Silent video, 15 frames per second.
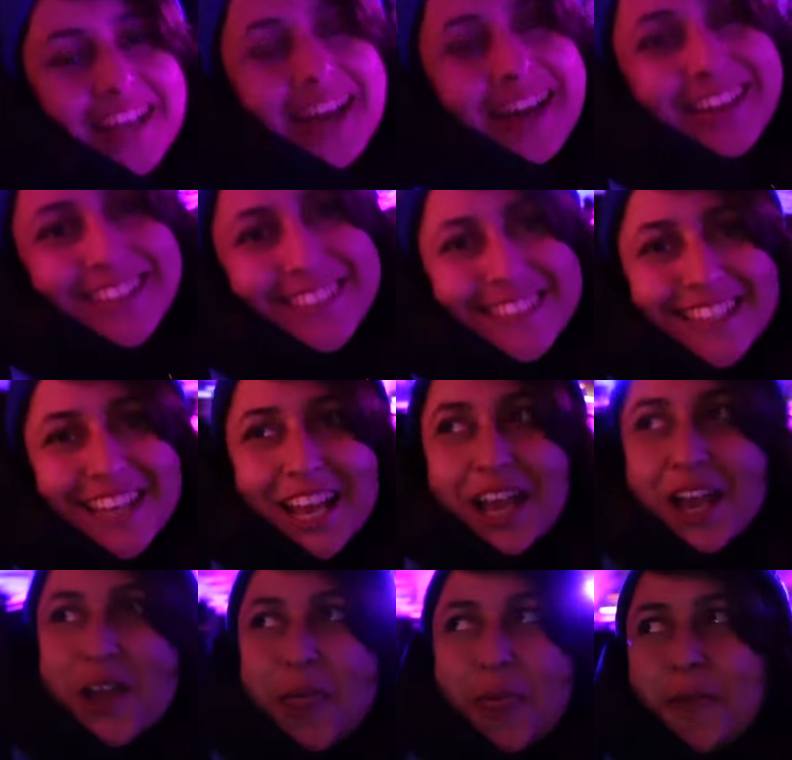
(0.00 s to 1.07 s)
Guys,
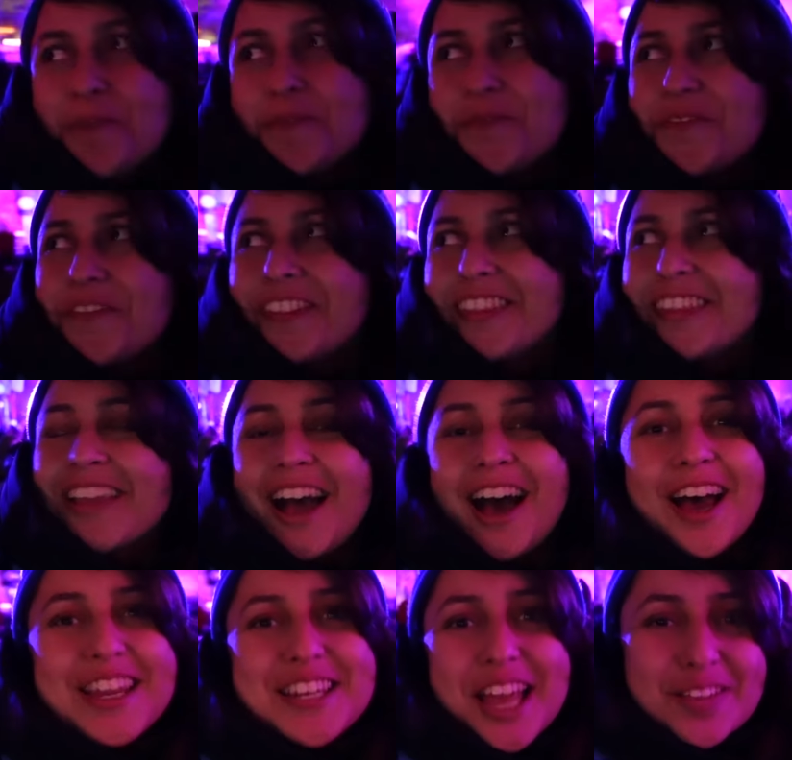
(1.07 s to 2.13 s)

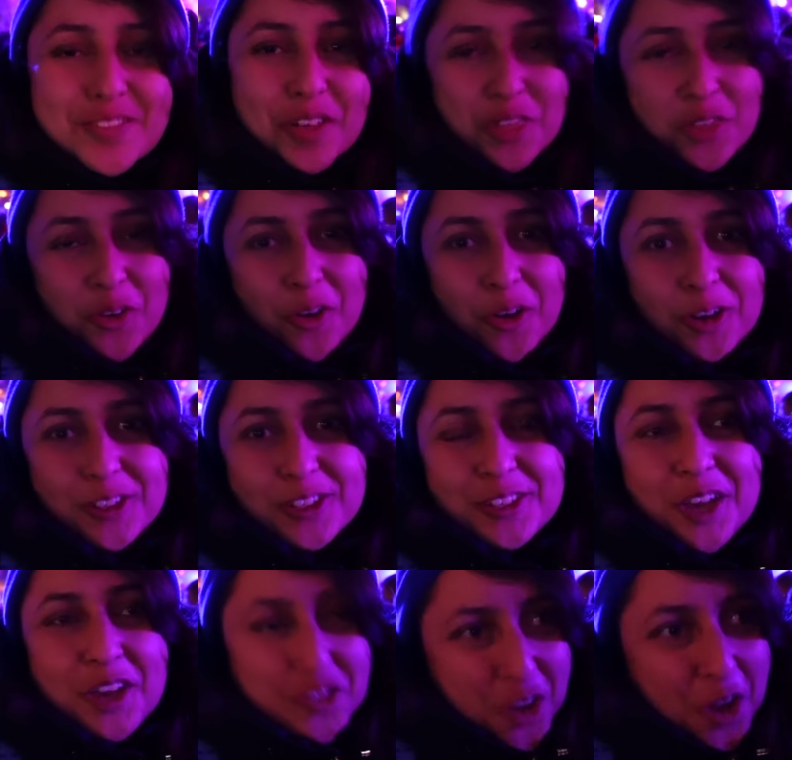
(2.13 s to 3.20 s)
I never thought
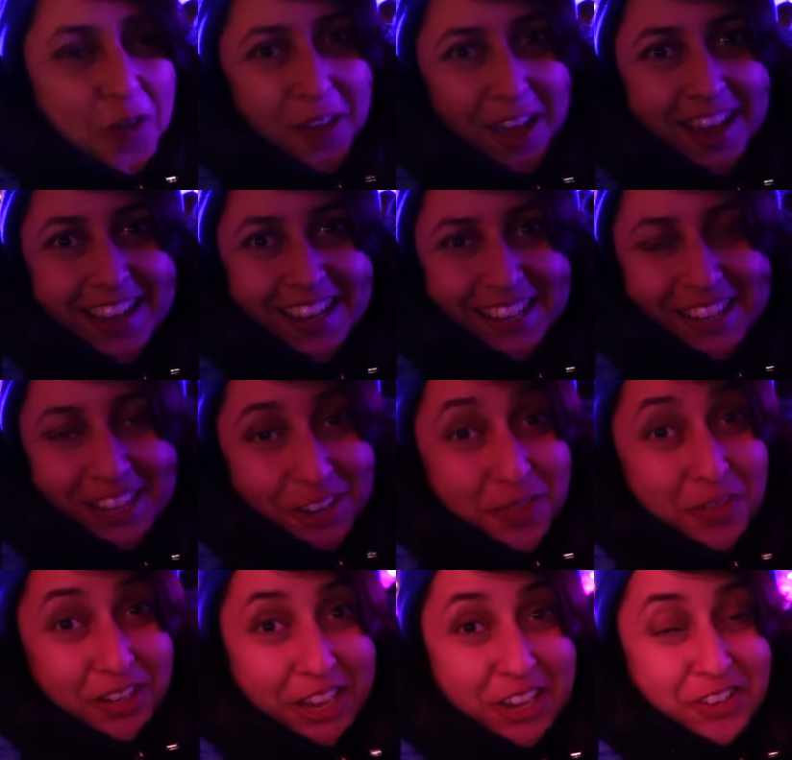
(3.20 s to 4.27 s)
a show like
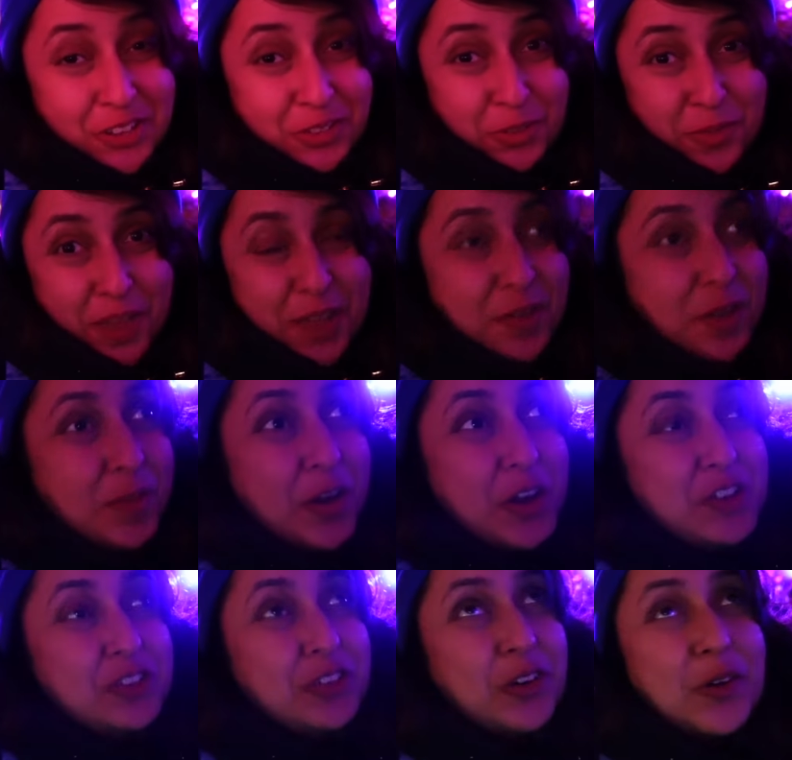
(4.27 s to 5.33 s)
Illuminations would make me
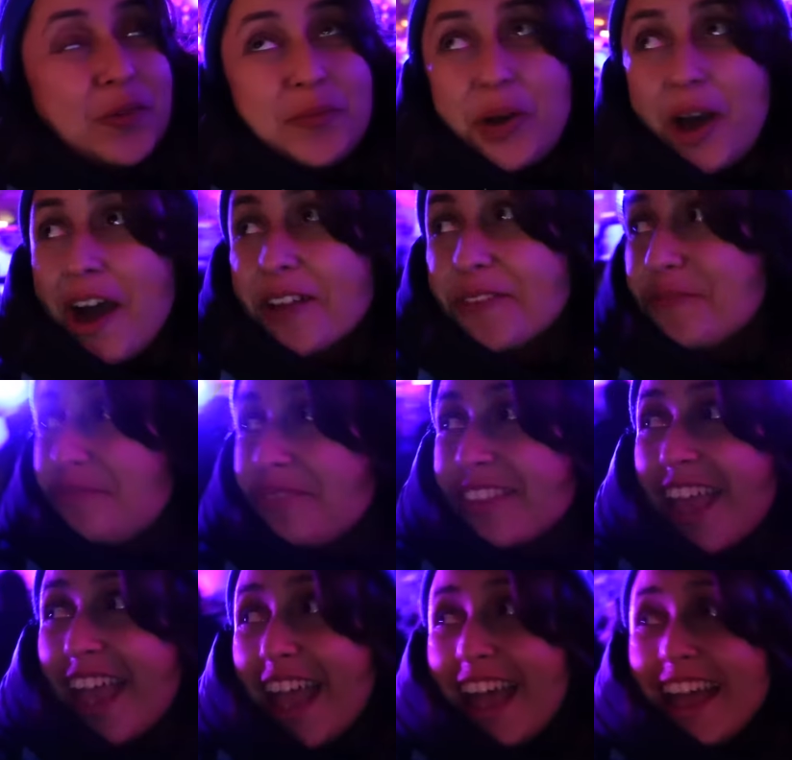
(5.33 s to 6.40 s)
emotional, but
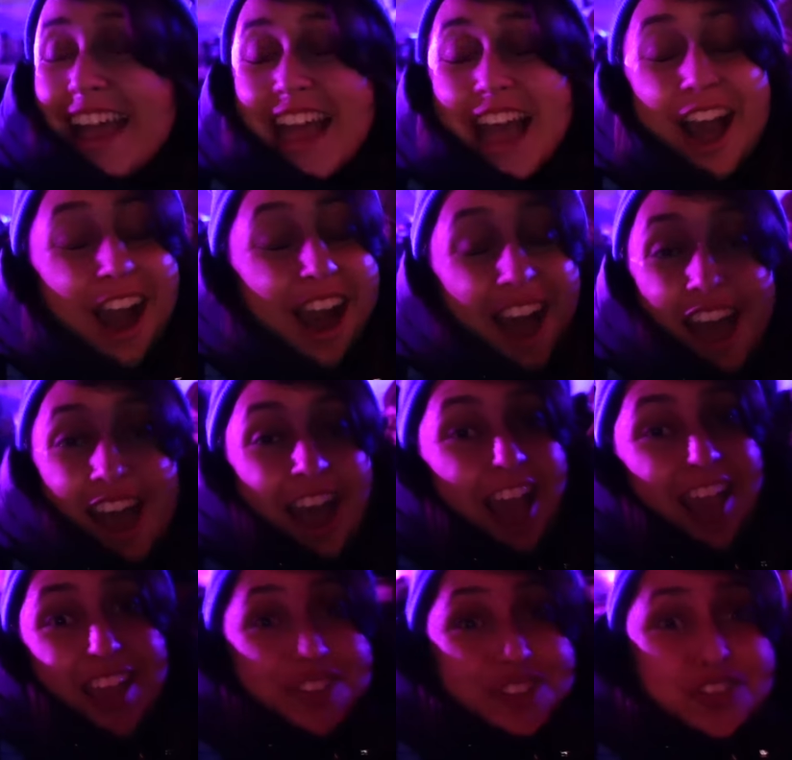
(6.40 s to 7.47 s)

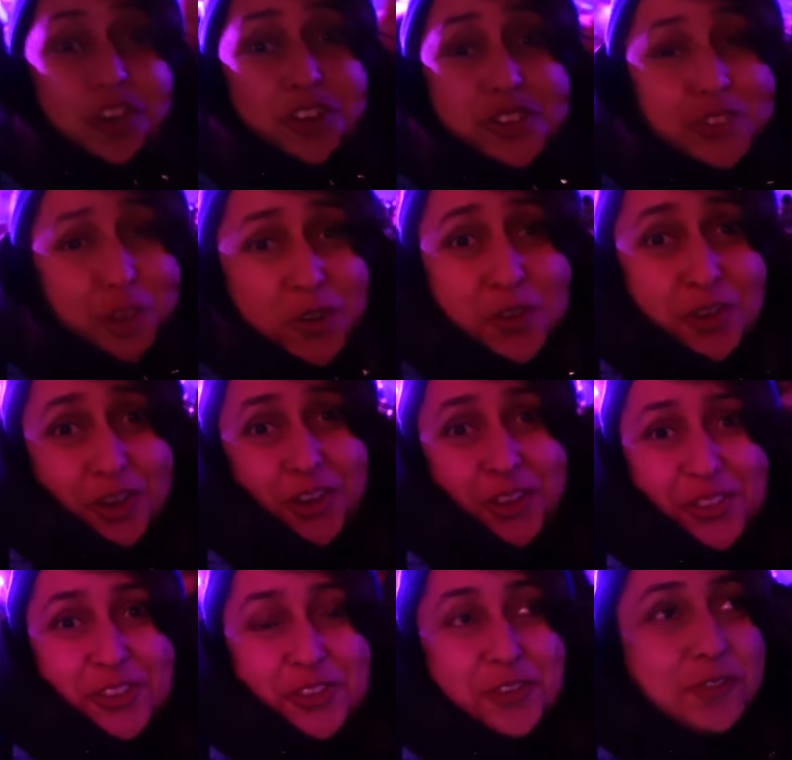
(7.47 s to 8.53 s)
it's just so good
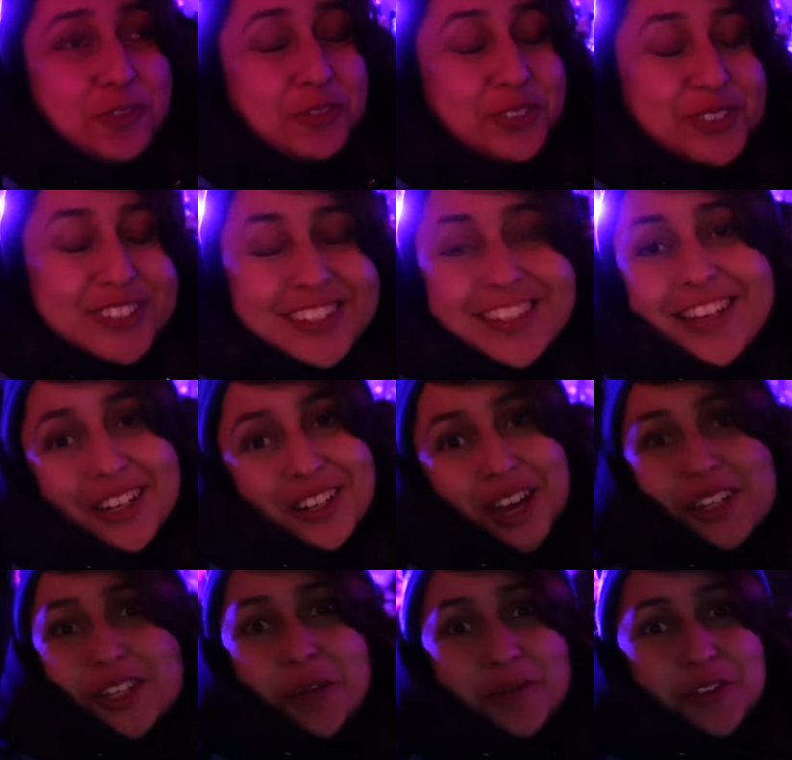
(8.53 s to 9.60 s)
to, to see a
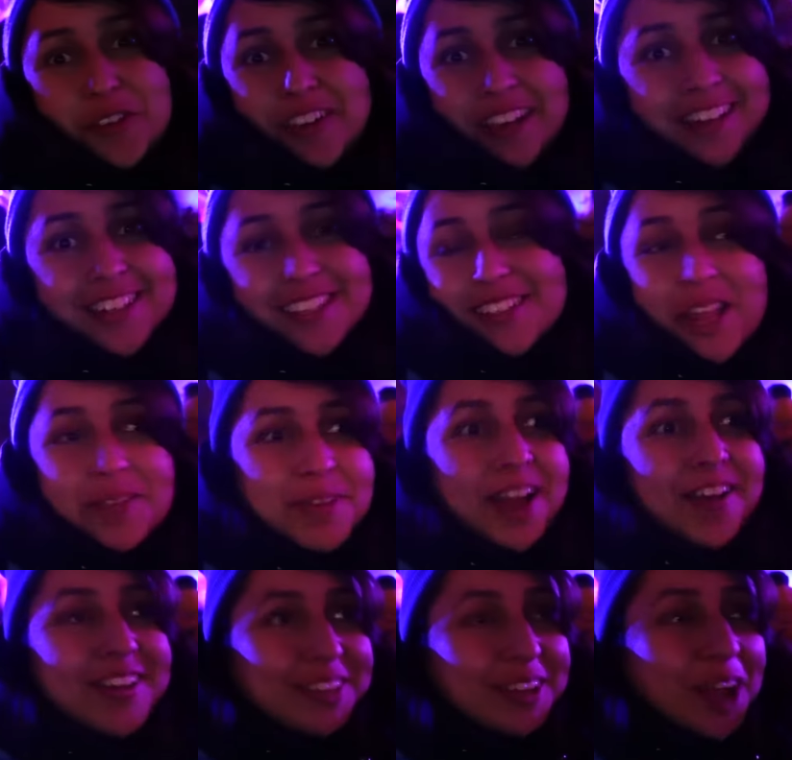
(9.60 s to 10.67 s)
nighttime show again in Disneyland
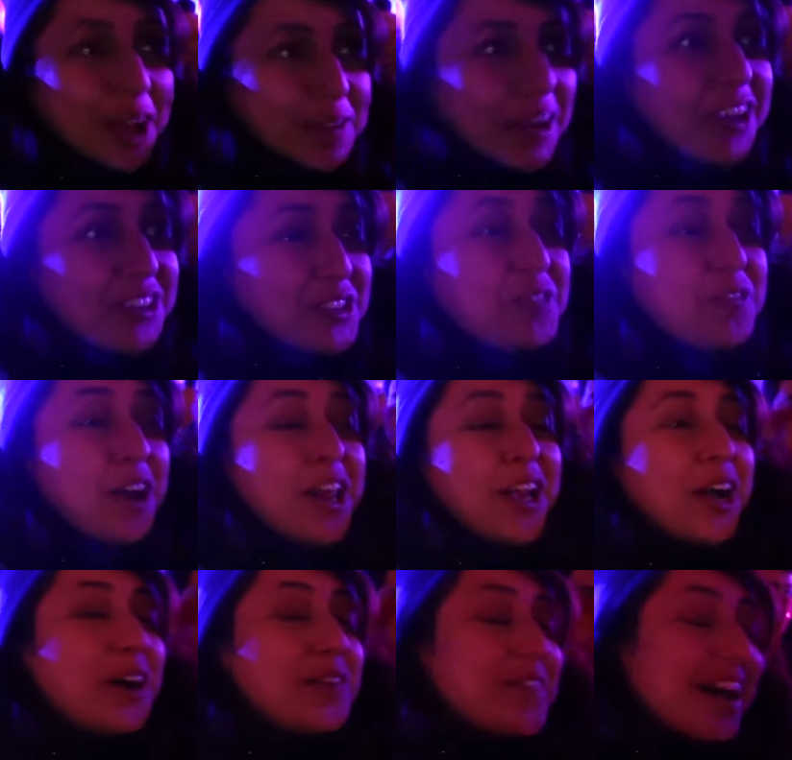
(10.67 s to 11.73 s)
Paris. Like, I'm actually welling
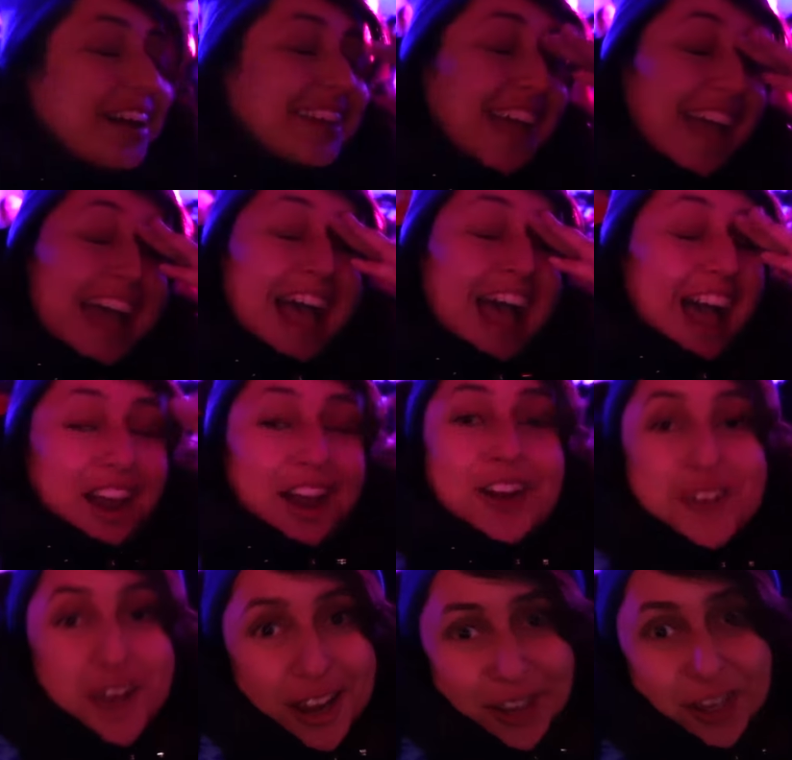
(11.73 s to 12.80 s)
up, and, and I
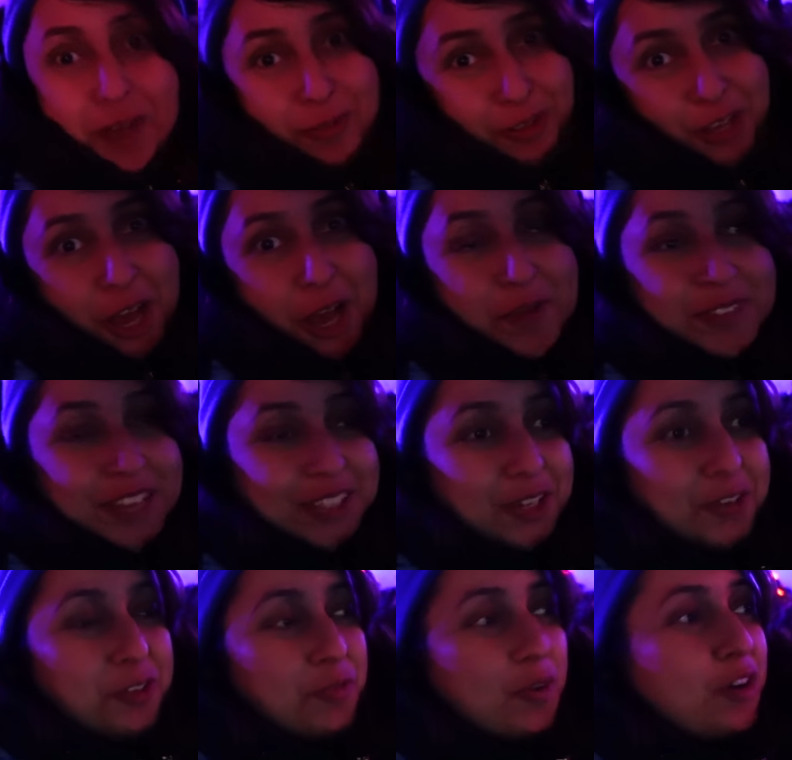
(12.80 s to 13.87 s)
cried a couple of times as I
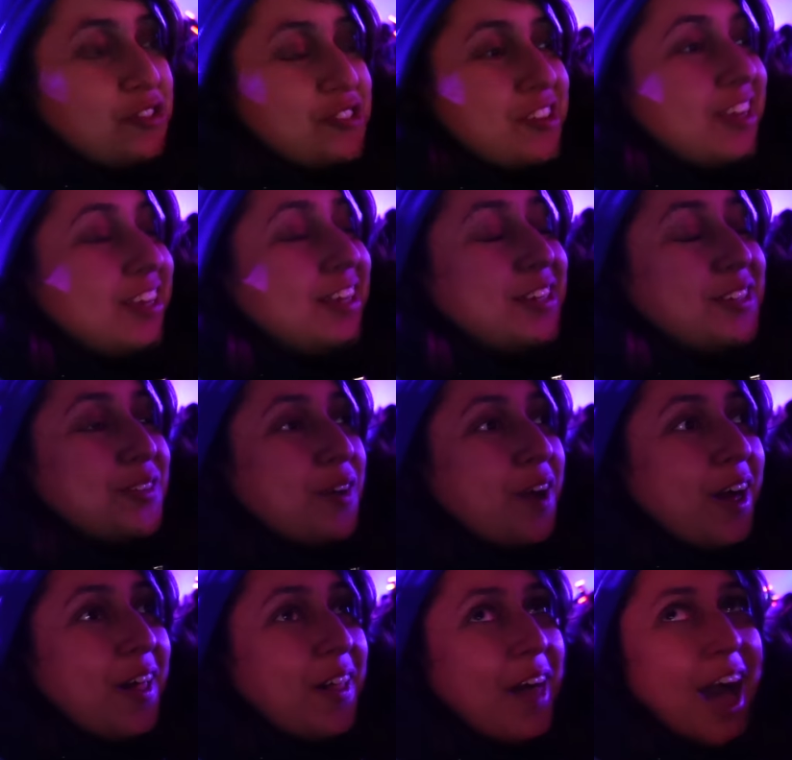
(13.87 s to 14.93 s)
was watching as
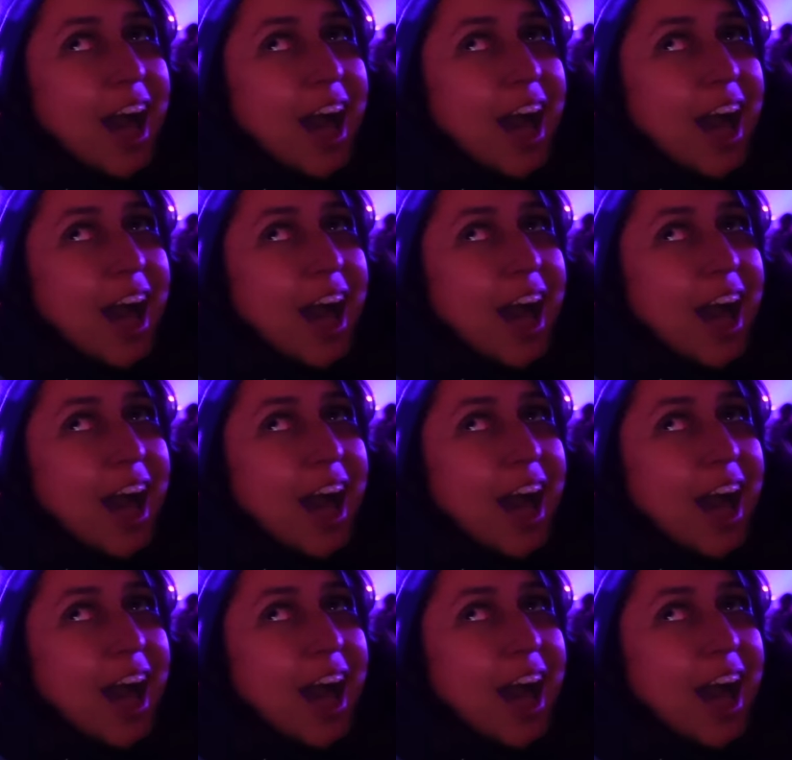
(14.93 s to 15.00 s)
well.